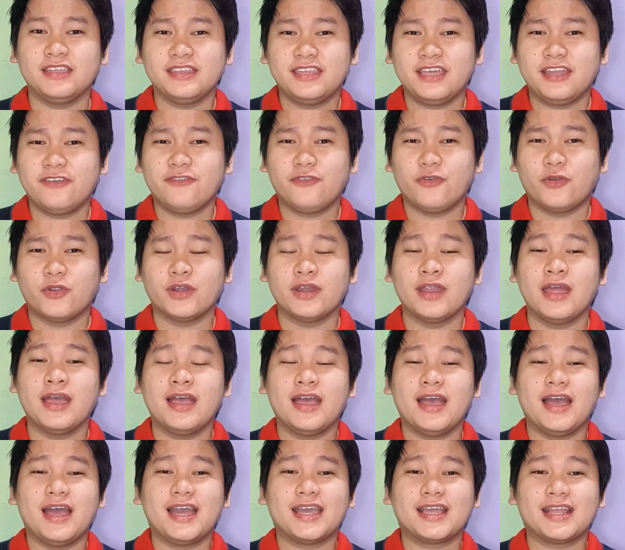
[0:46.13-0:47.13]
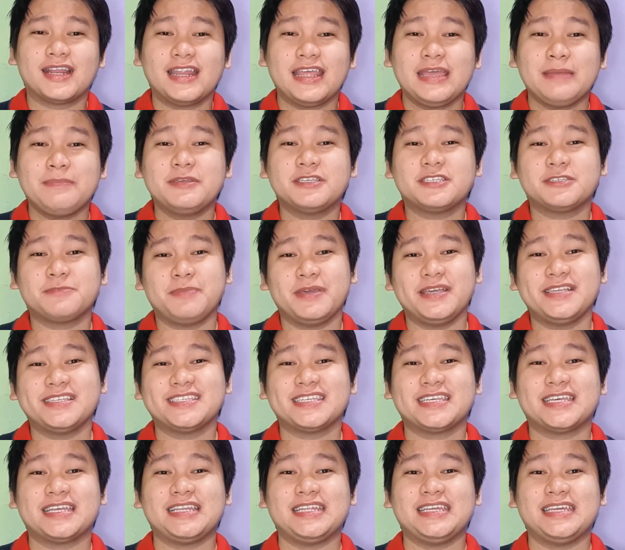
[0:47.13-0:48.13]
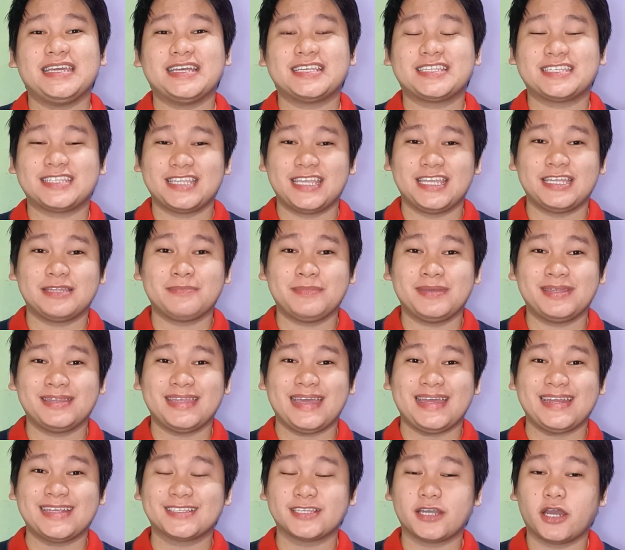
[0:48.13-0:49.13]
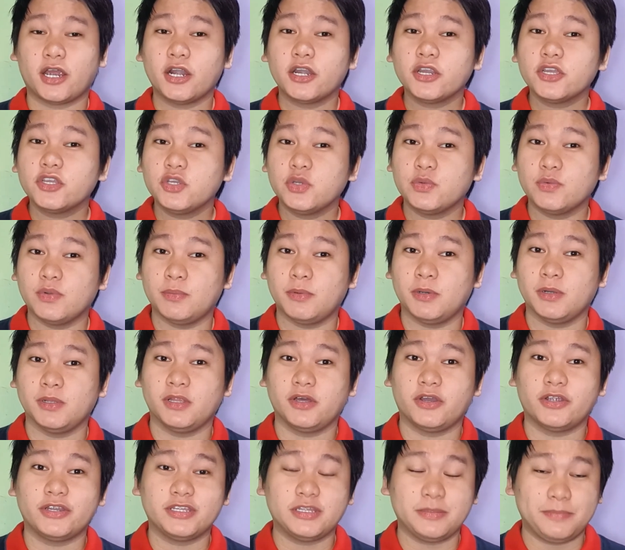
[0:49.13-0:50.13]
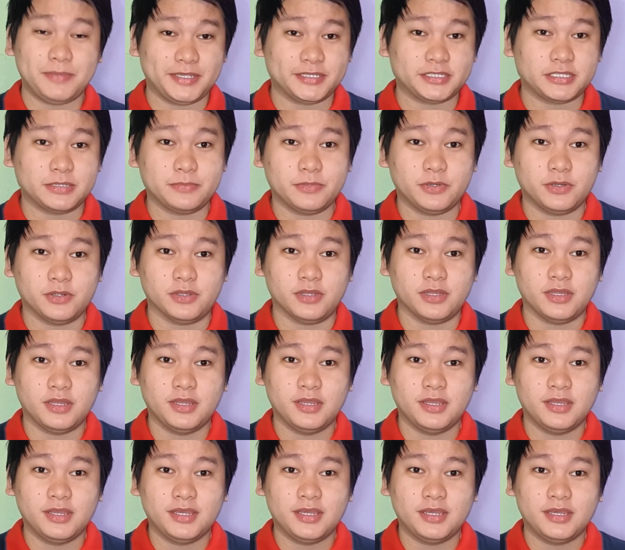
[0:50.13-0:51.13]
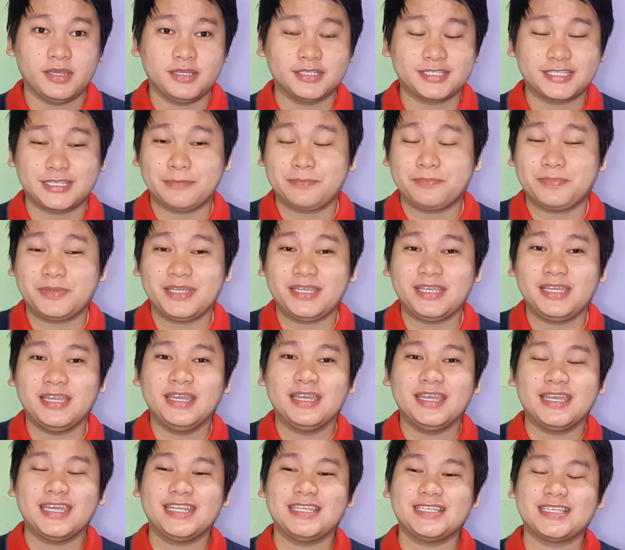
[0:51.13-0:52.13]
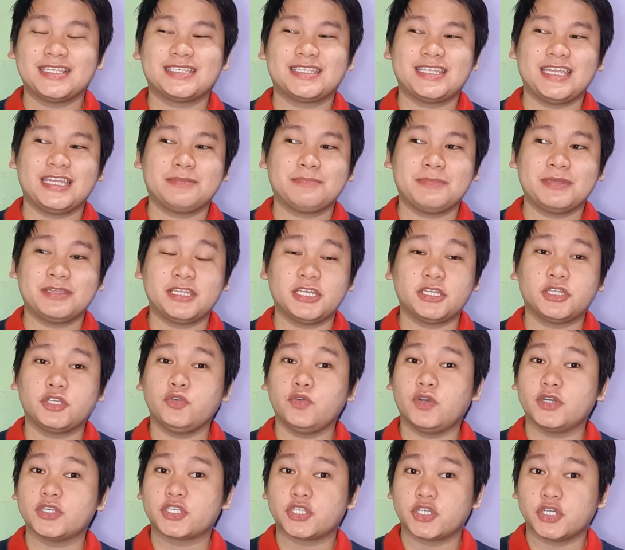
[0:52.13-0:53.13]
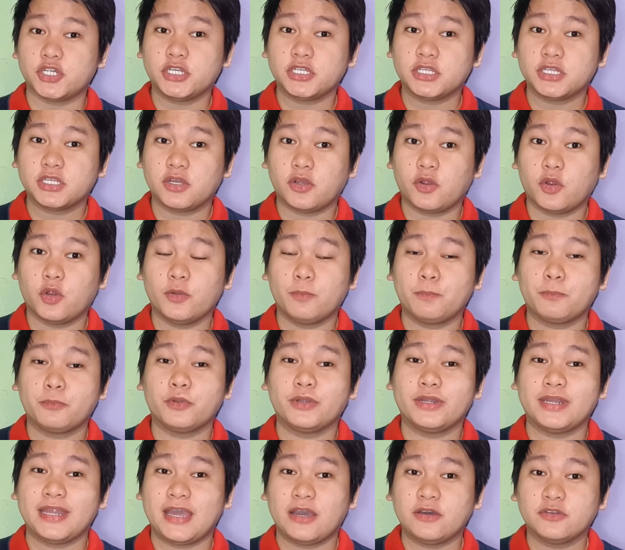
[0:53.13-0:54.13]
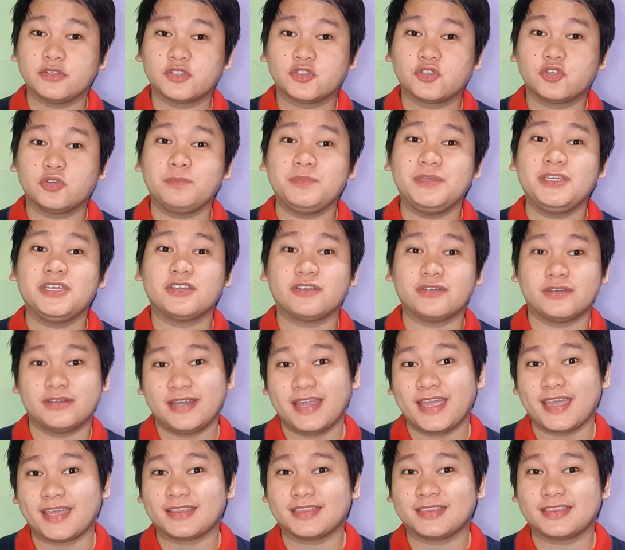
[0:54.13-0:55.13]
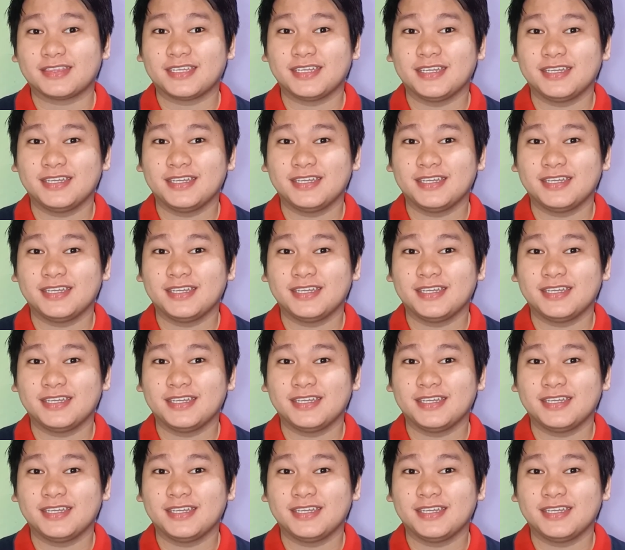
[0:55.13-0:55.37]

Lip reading: Therefore, a claim is basically a statement that is arguable or debatable. Simply, it is a statement that you assert or pronounce to be correct.